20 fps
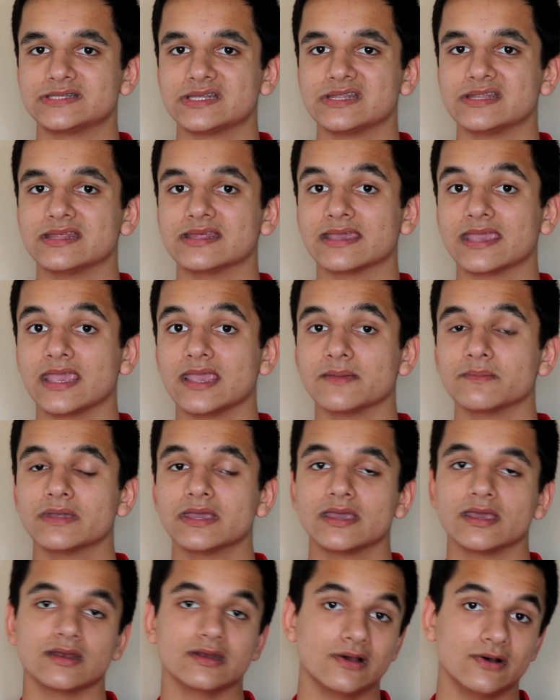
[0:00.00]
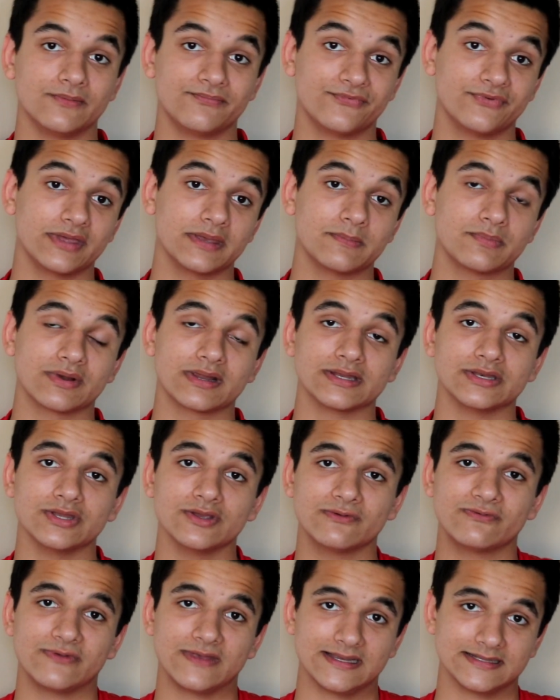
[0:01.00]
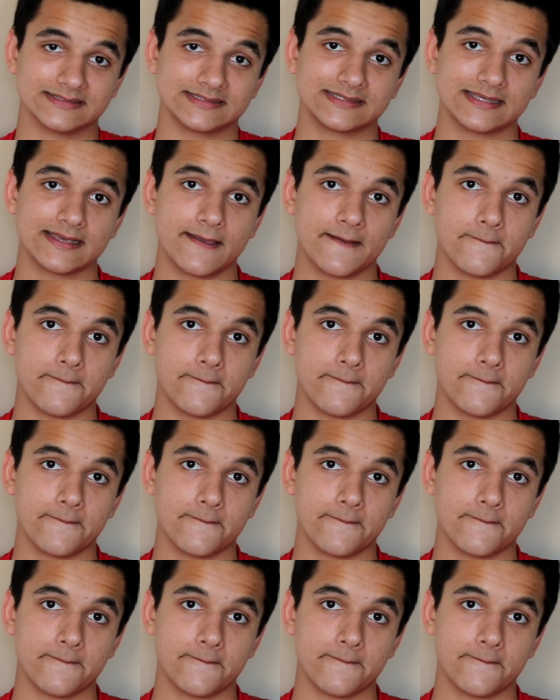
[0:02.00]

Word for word: to the game and hopefully bring new fans